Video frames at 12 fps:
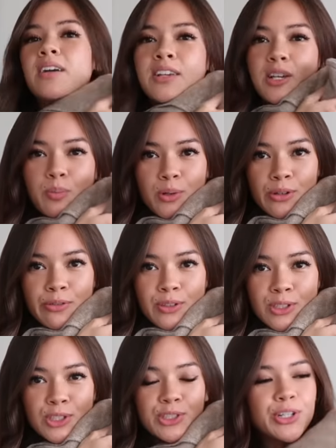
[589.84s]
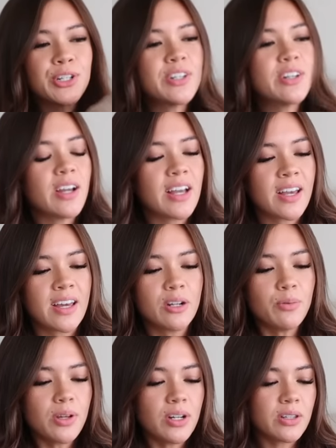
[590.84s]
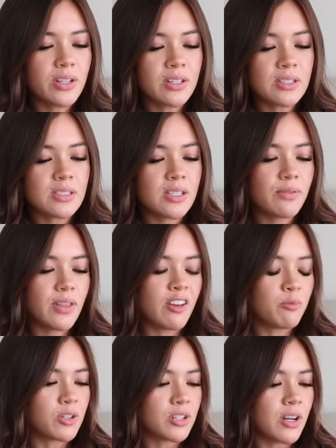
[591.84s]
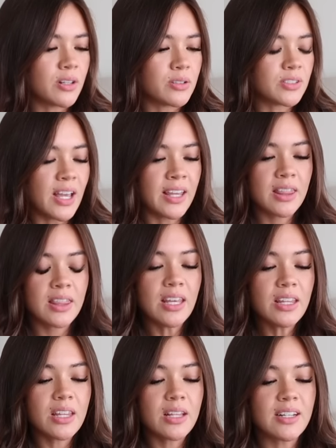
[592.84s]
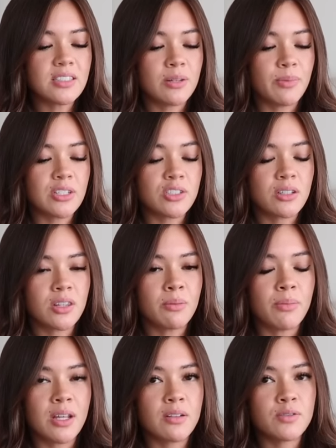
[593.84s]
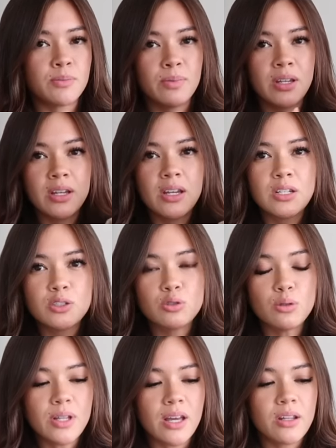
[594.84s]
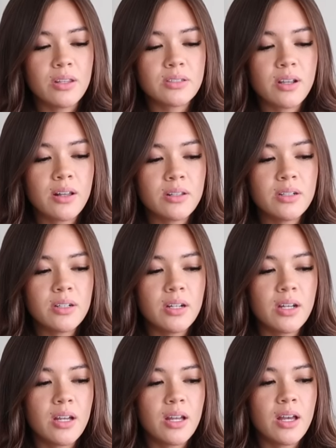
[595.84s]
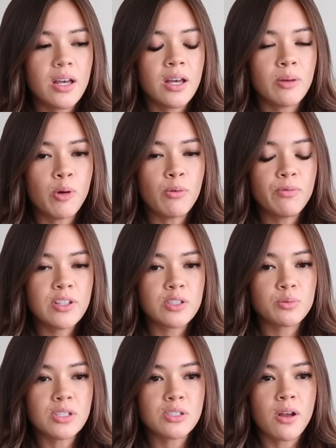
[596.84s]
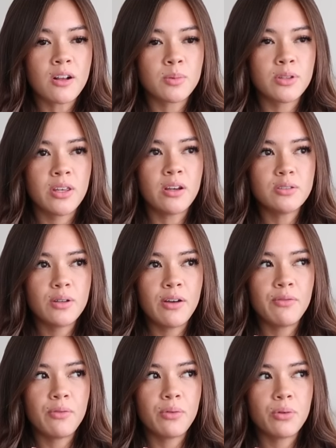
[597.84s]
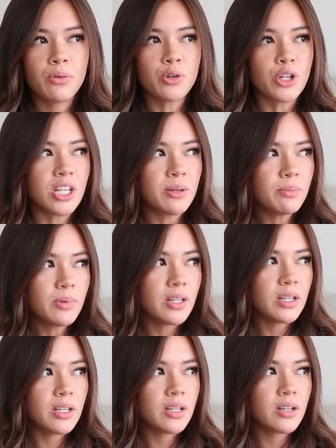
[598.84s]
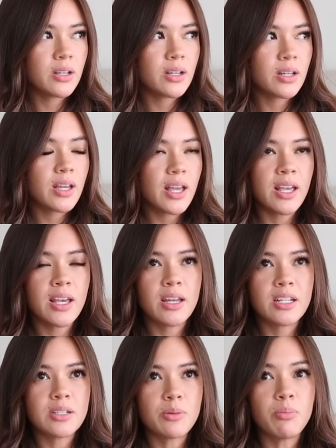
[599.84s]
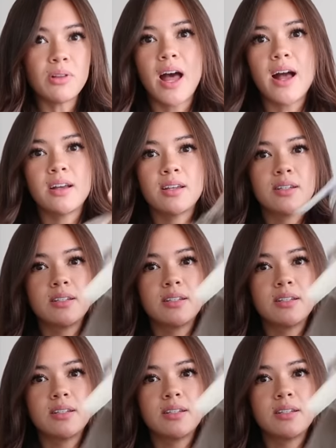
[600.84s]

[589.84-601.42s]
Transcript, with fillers: a keeper for sure. I kind of want to look and see if they have more colors. I think the last time I checked, they might have sold out of this color. Um, hopefully it's restocked, but they also have cream and black.